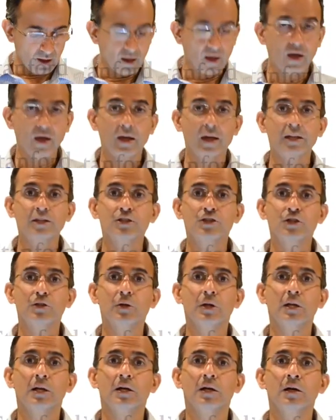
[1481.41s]
Uh, in
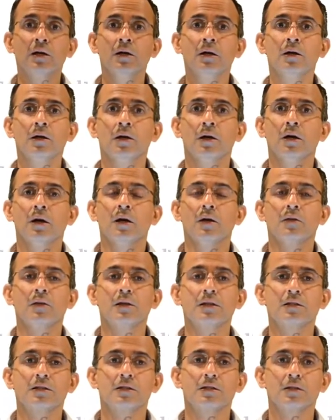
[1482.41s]
Julia,
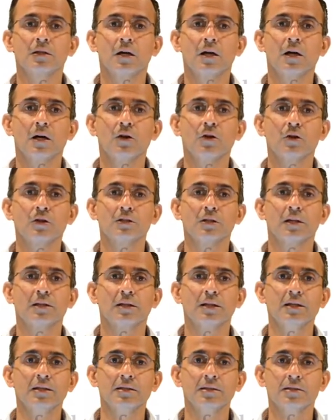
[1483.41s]
this uh, looks like
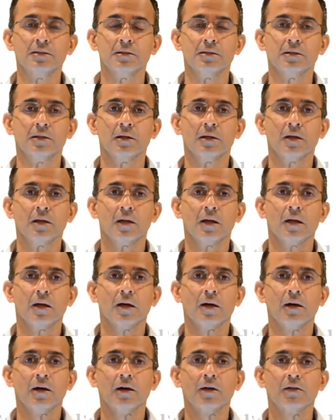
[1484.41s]
this.
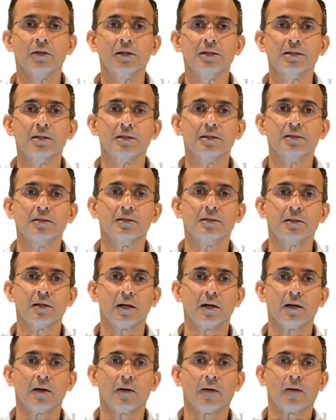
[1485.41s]
Uh, this is
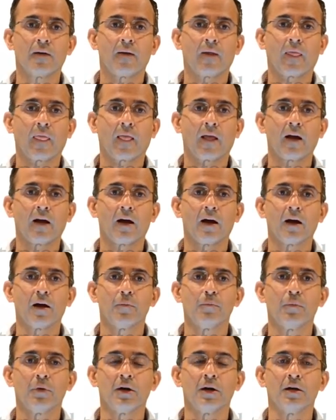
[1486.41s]
uh, a,
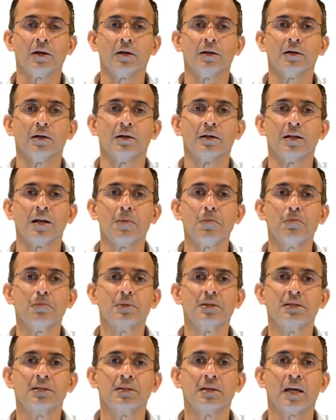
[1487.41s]
a
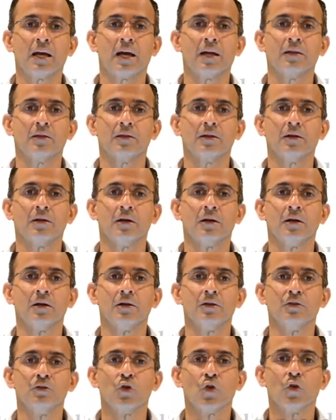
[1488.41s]
glimpse at
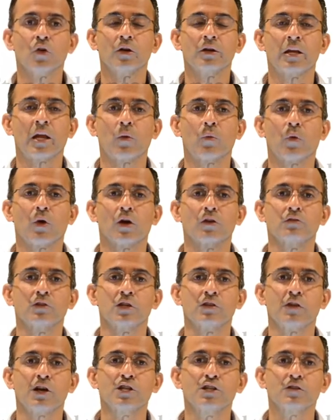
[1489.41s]
the neural network
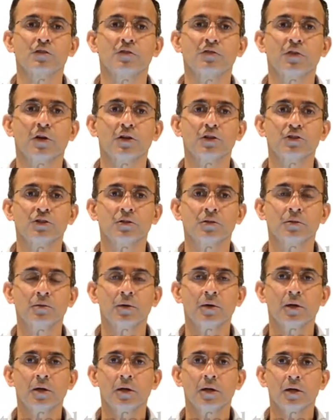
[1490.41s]
regression function
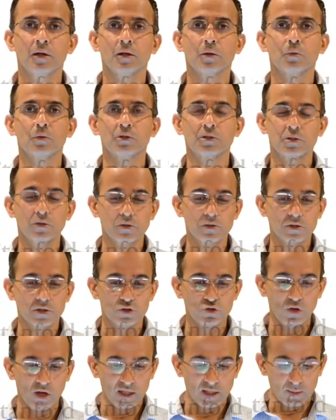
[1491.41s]
that was used to
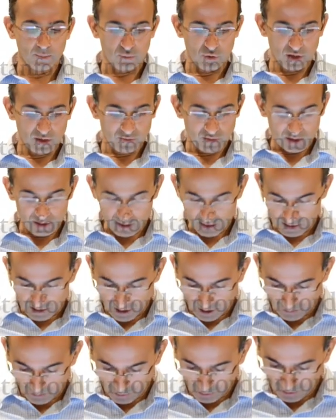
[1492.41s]
train the previous
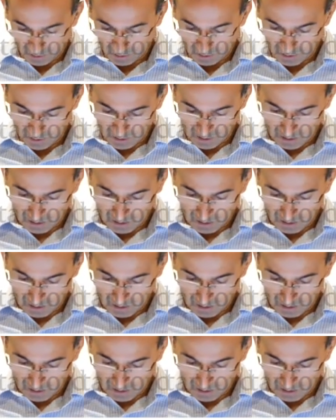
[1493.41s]
example.